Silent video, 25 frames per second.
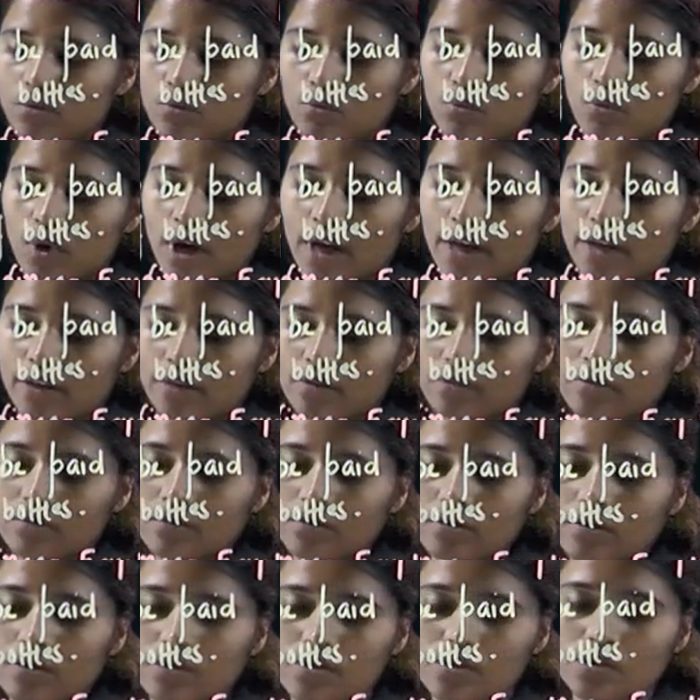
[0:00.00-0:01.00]
y
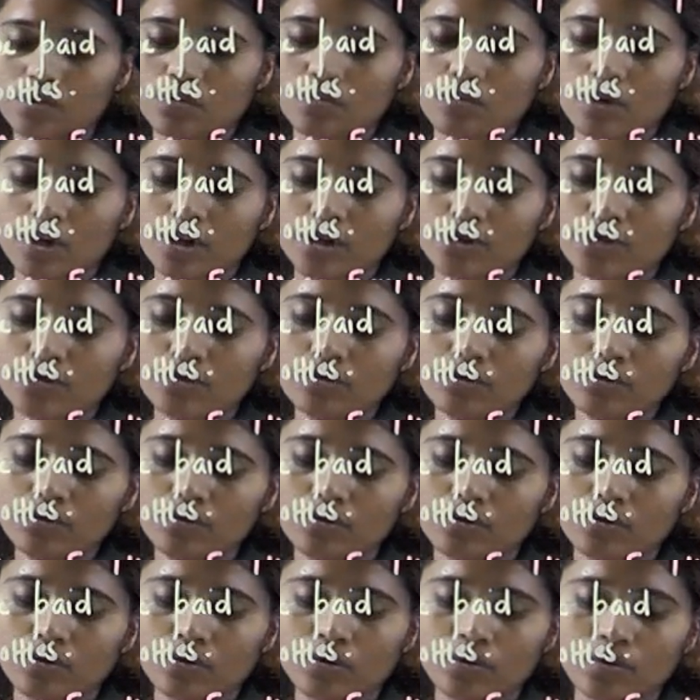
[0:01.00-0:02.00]
is equal to
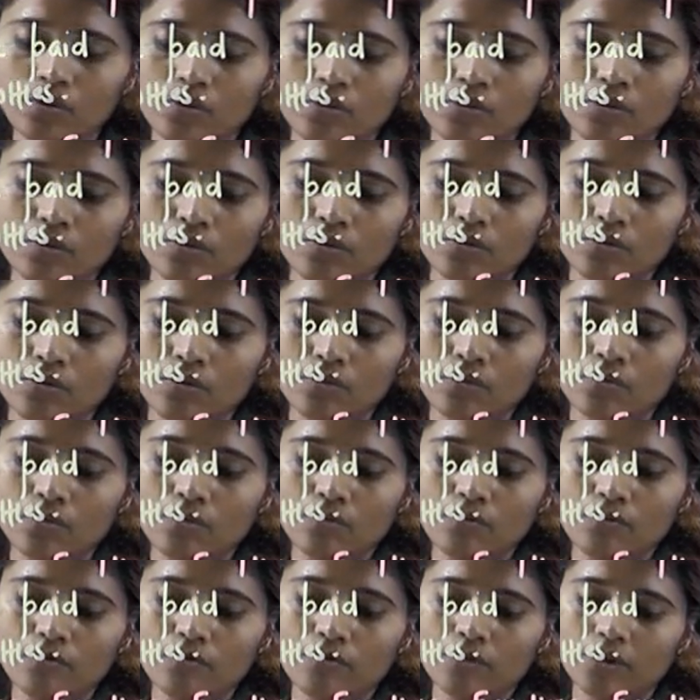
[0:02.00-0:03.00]

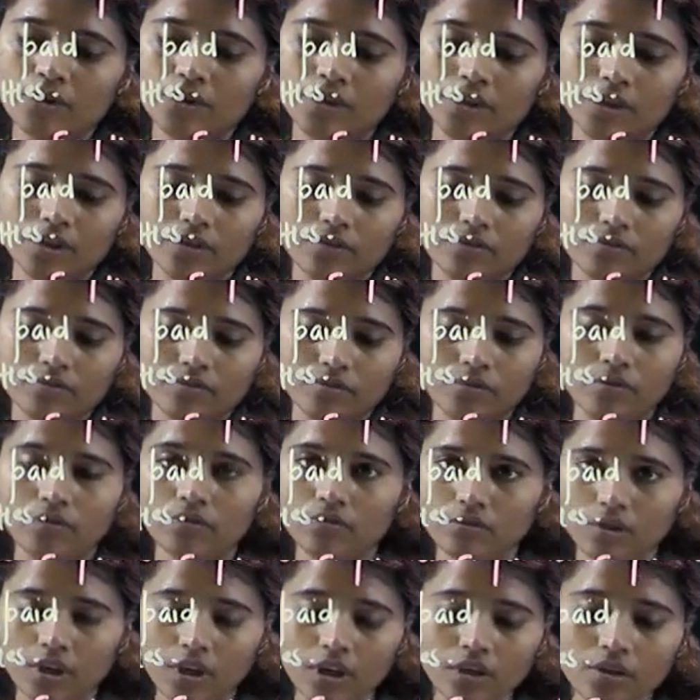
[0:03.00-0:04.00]
40.
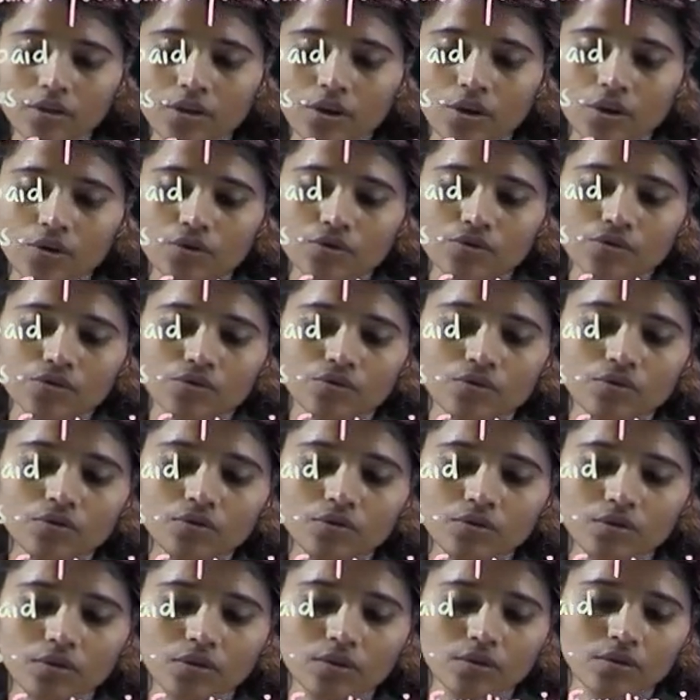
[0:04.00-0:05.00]
Okay,
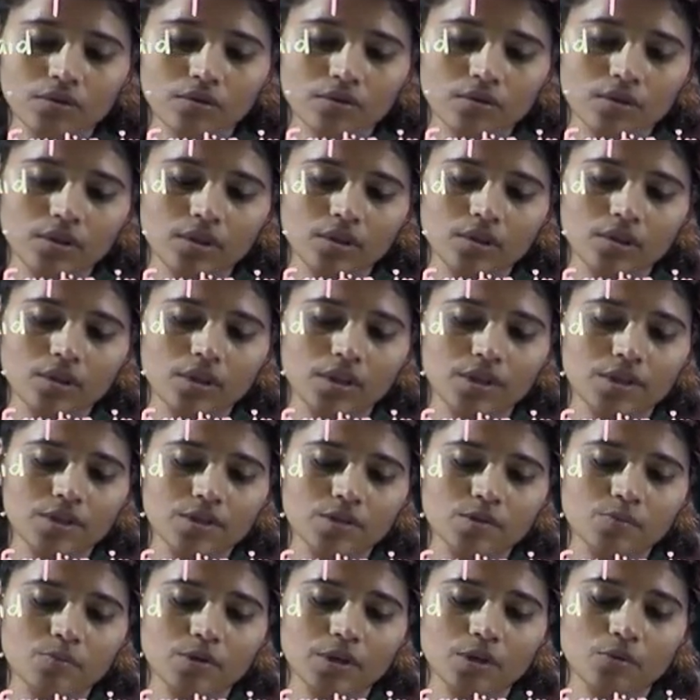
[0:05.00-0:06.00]
so let
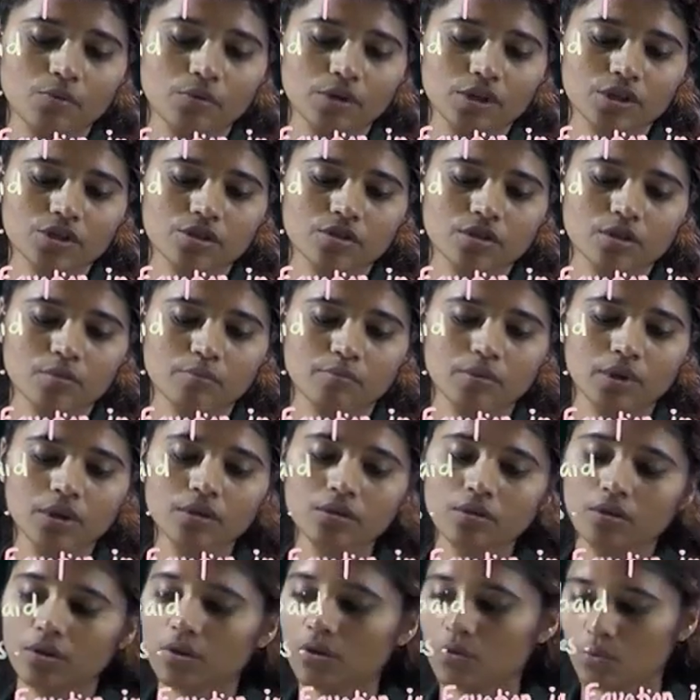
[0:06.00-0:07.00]
this be equation
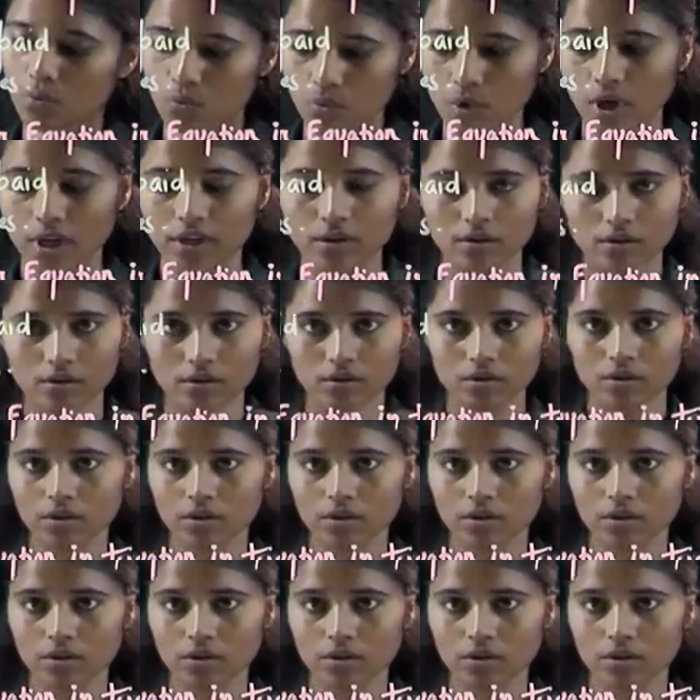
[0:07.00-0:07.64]
number 1.